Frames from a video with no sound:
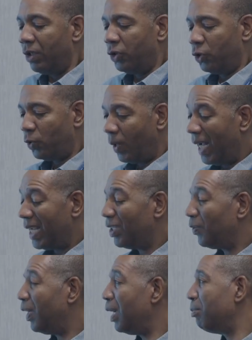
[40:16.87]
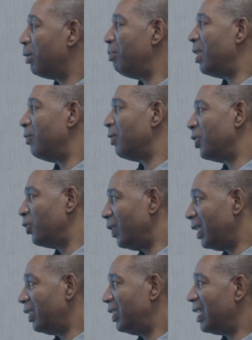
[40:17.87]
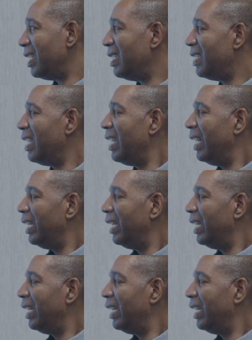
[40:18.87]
trying to implement restrictions